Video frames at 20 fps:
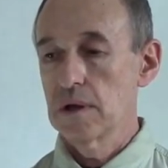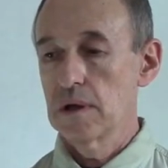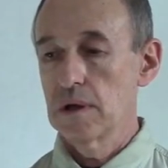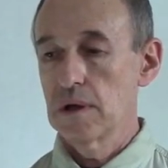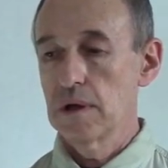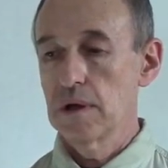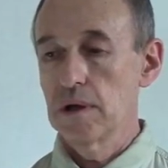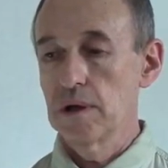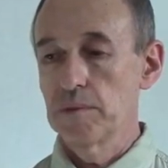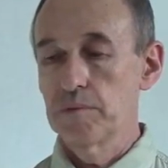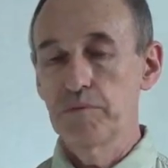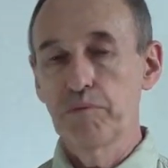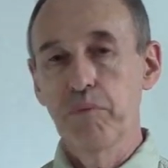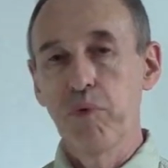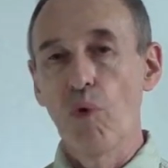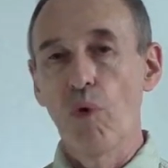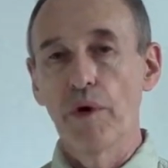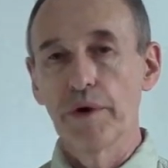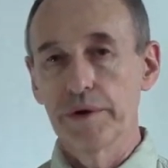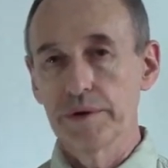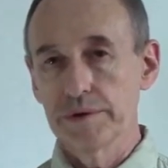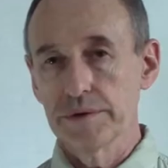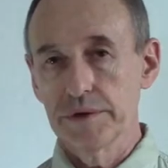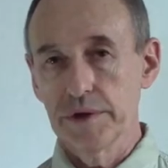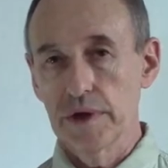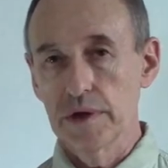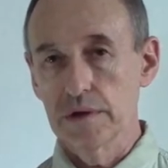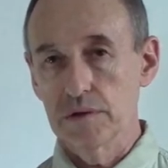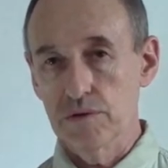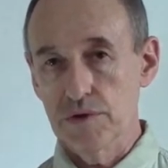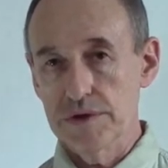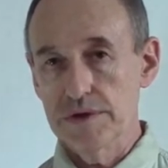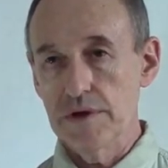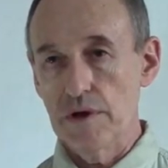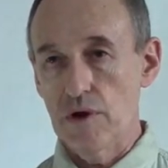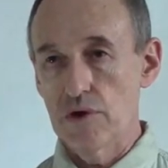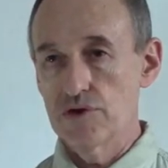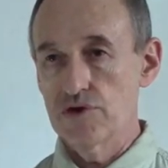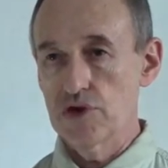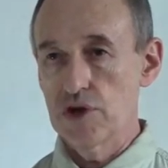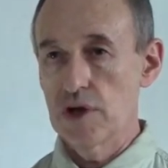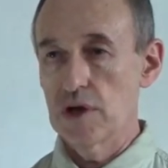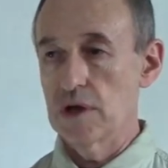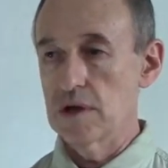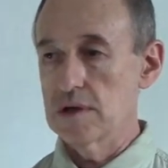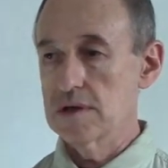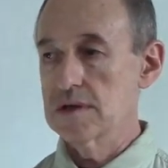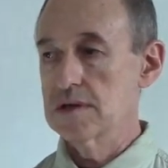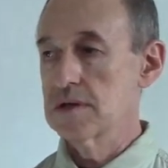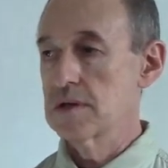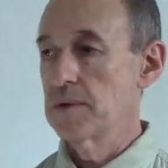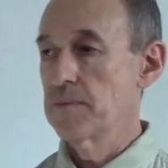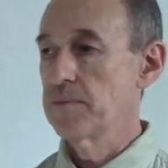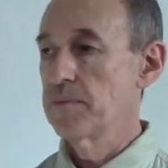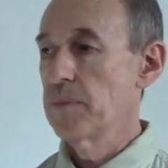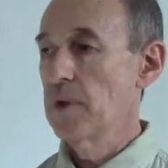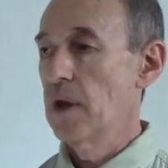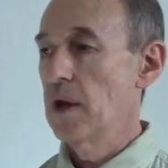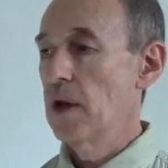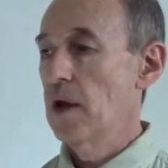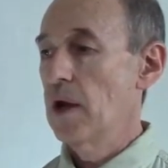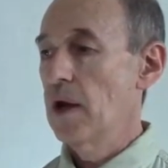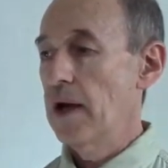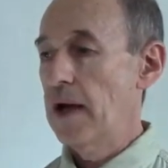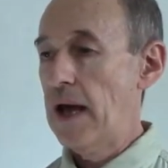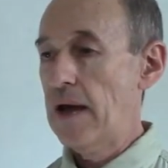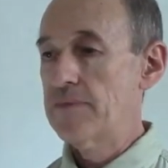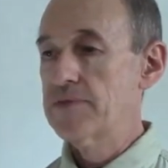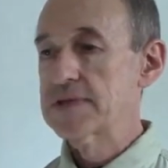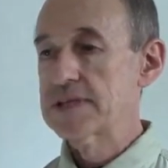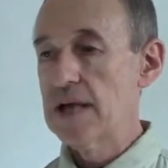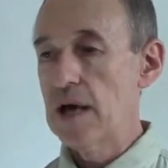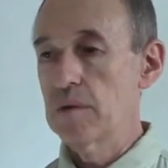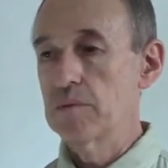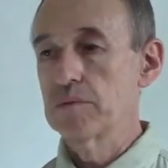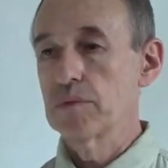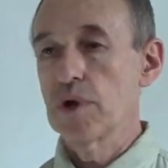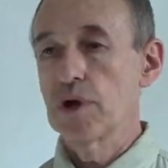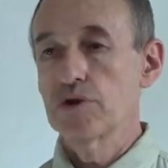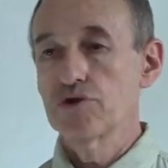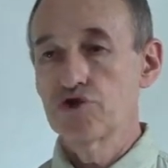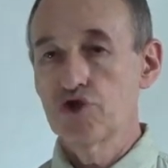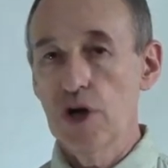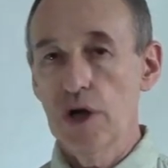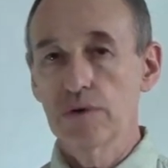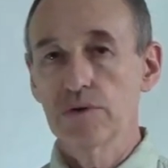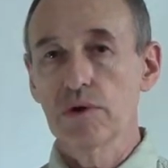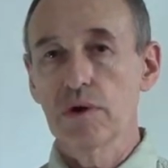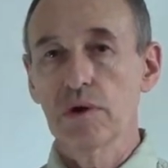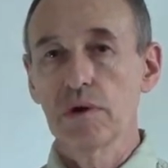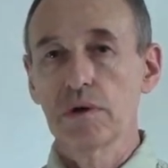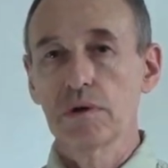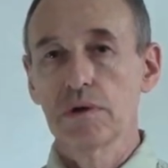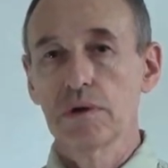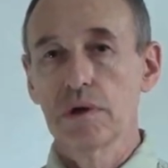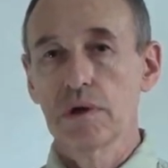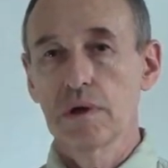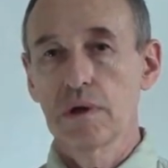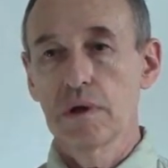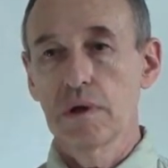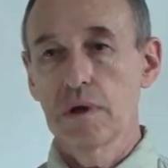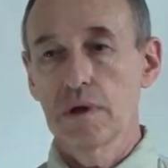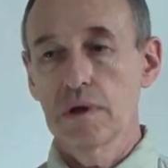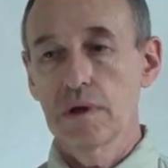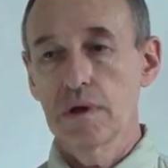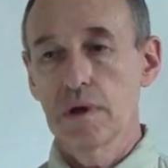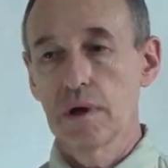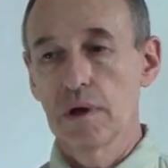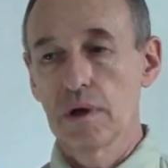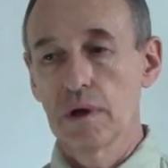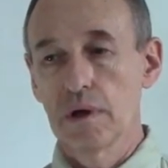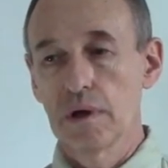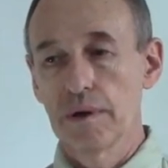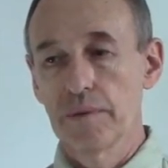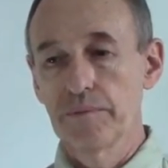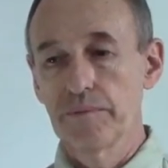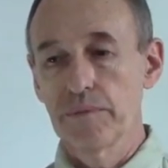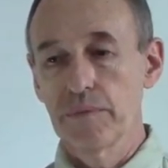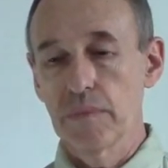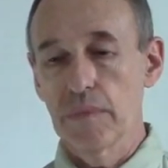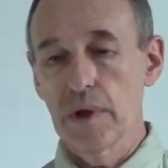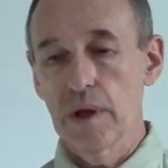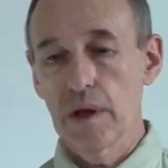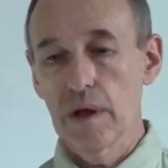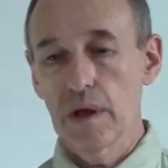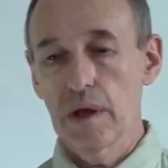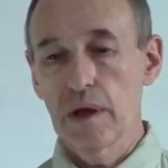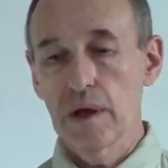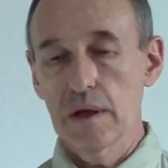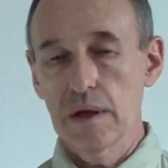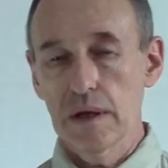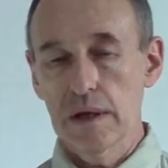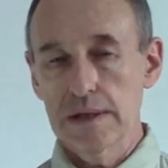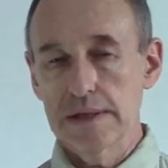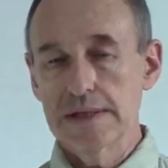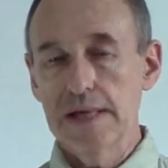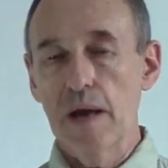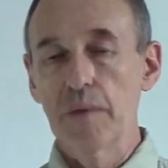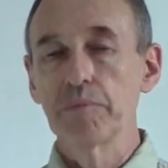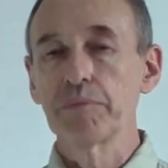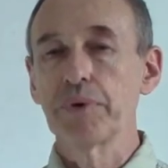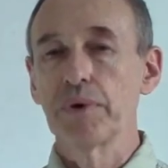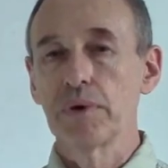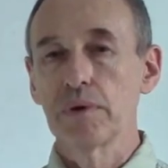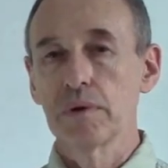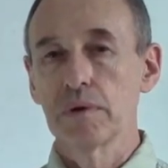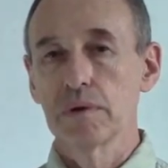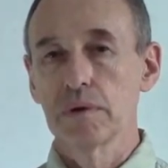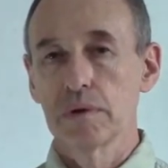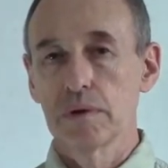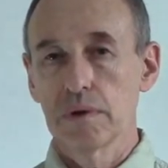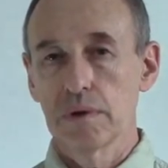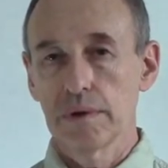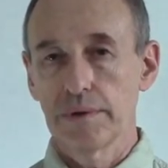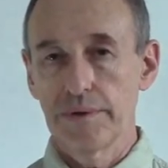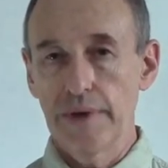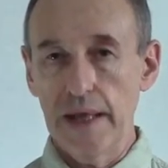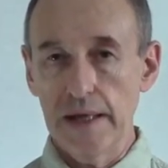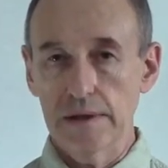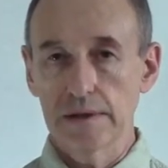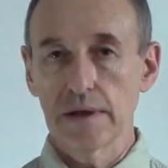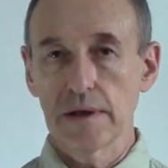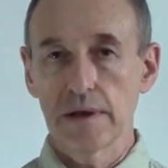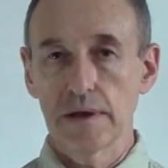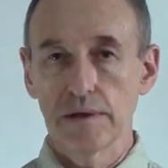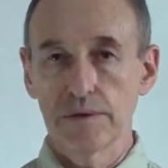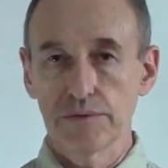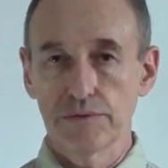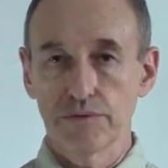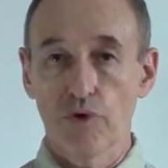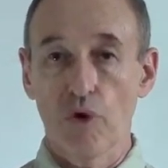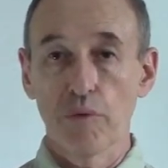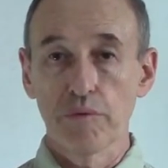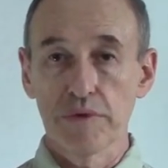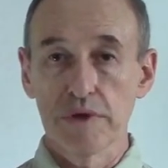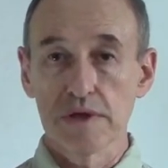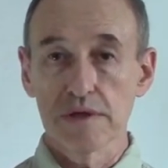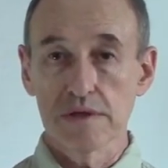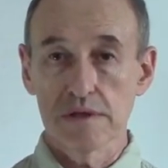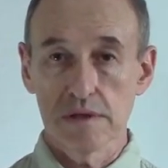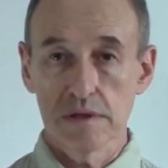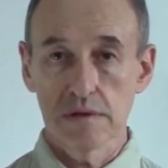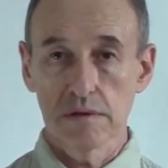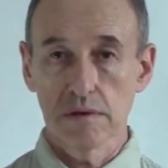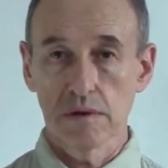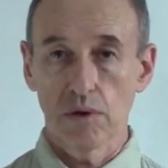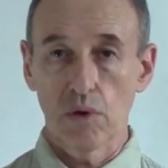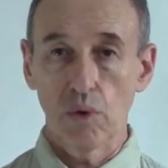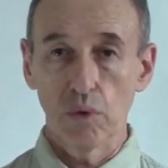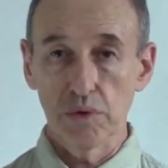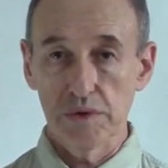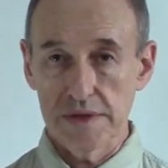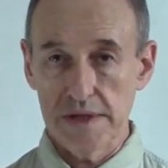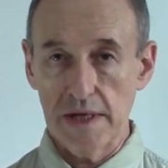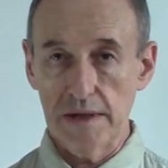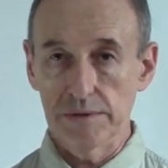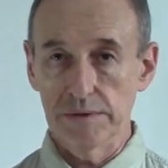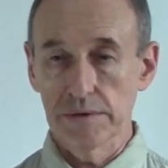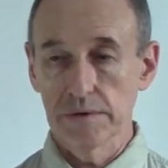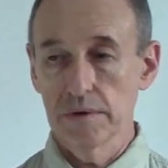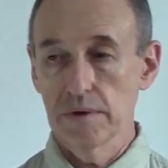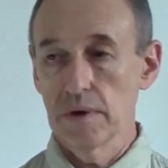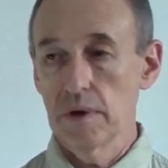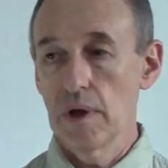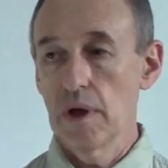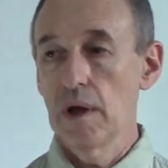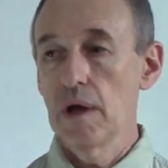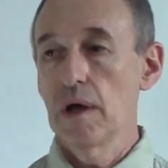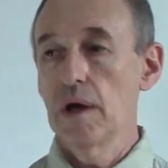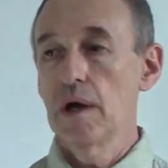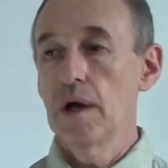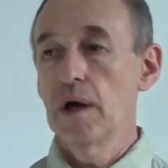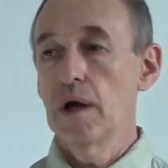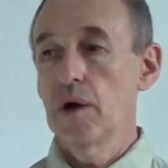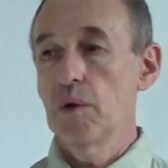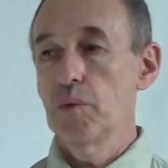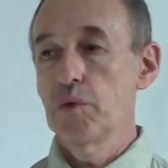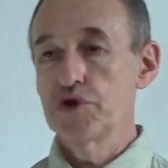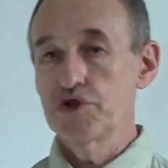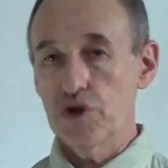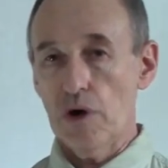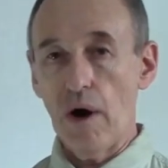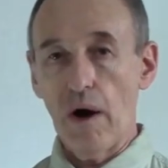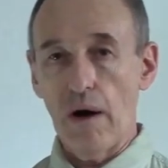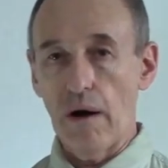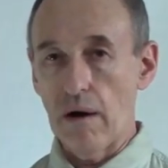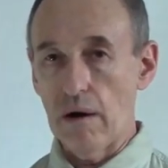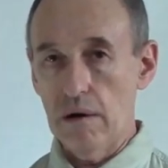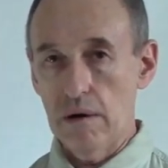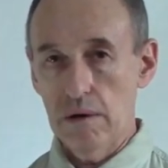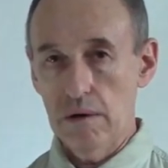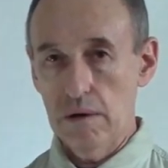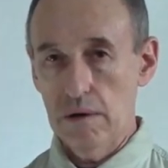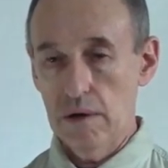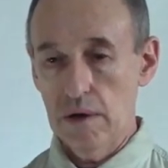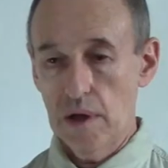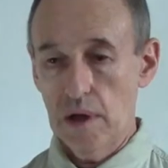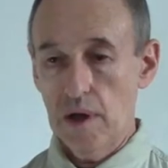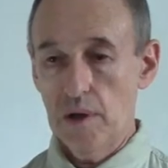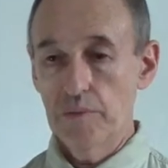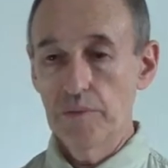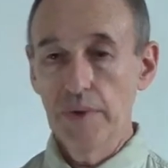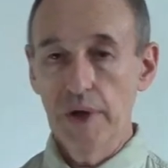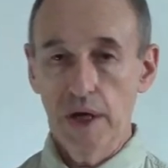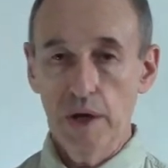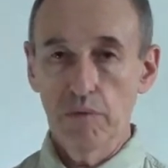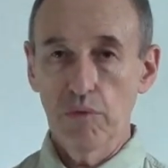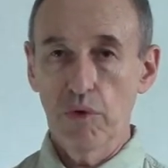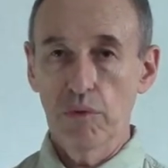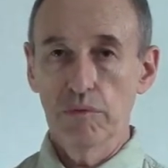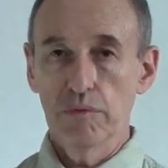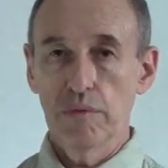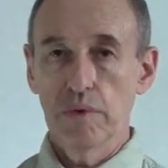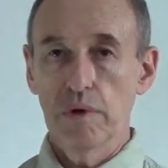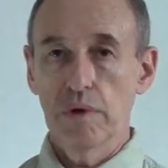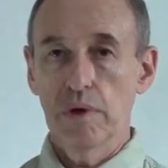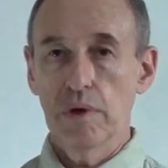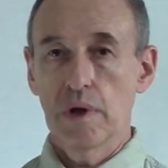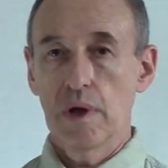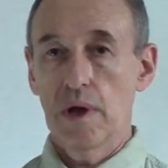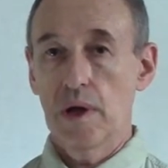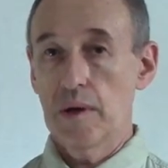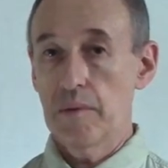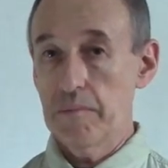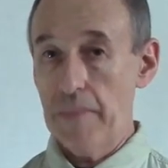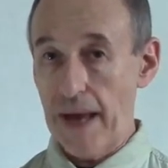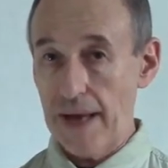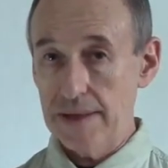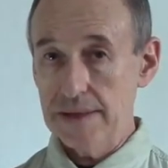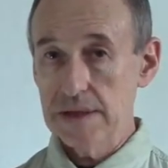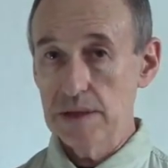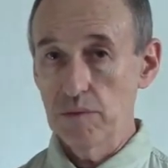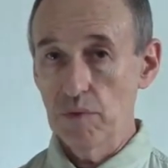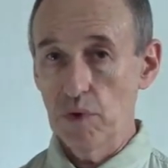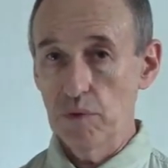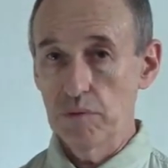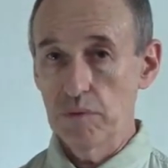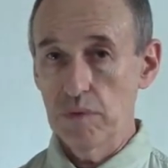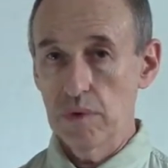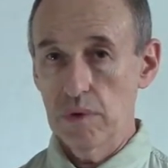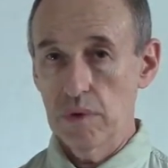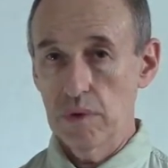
uh, point in research is have some general um, sample data from this whole set, which are minimum, maximum,